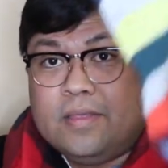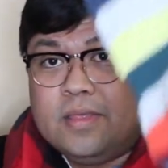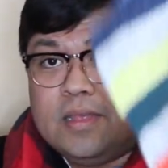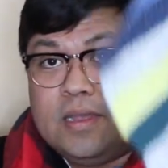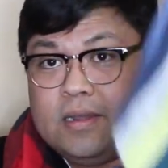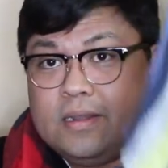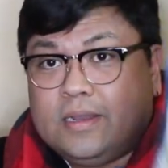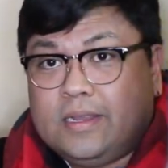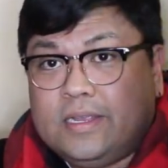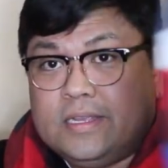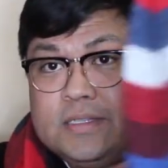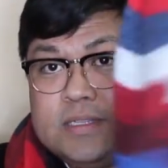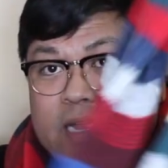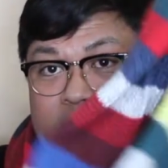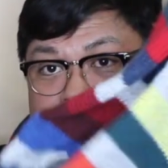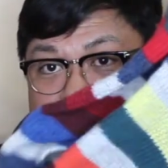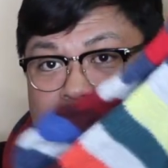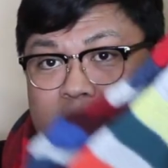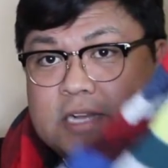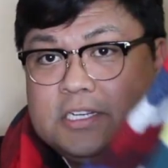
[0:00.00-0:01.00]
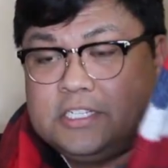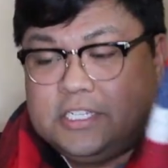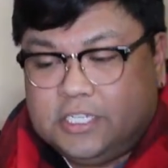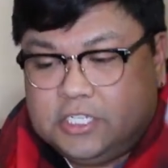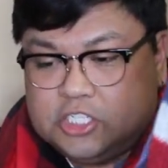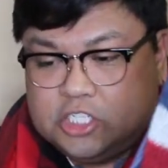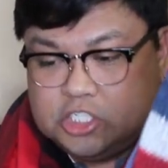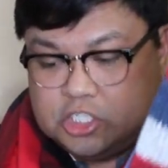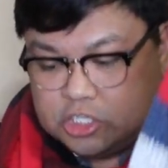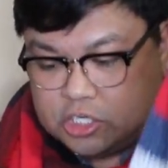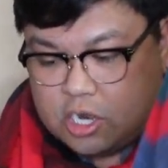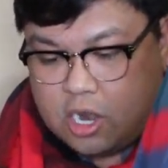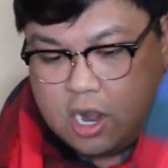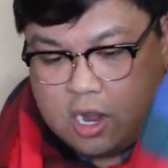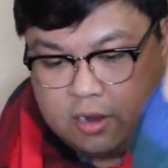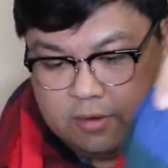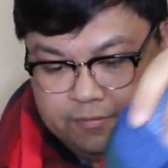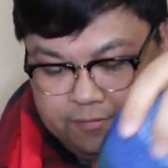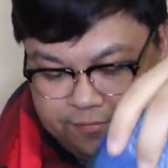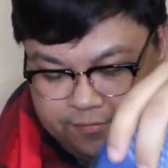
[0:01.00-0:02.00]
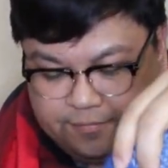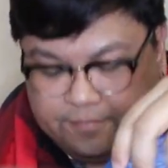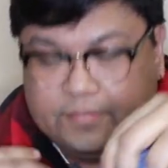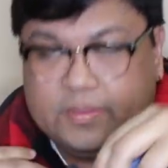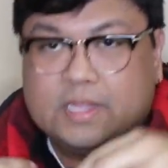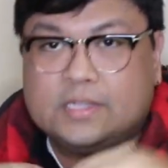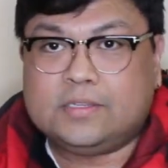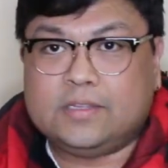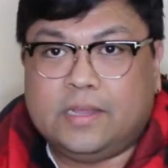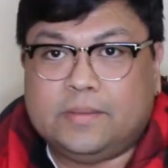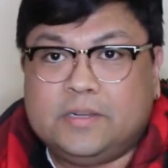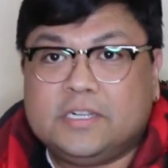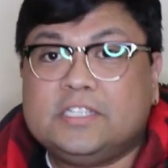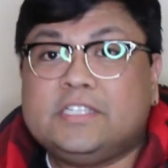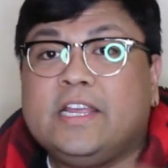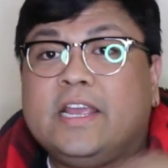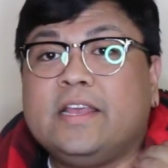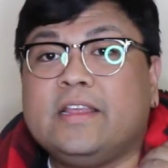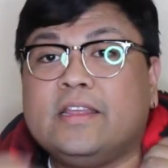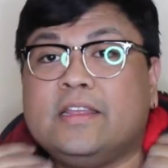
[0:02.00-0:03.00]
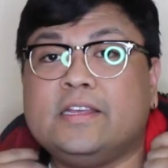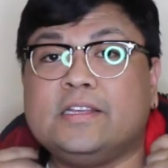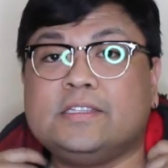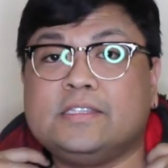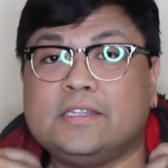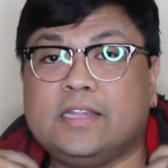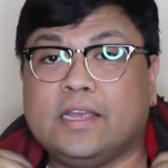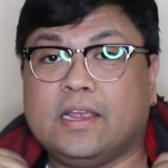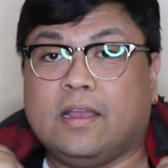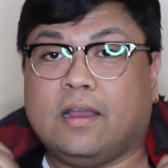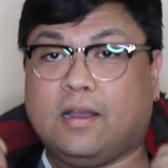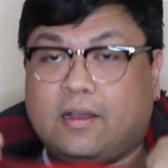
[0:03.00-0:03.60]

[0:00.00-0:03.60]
there is a matching scarf. So let me just take this thing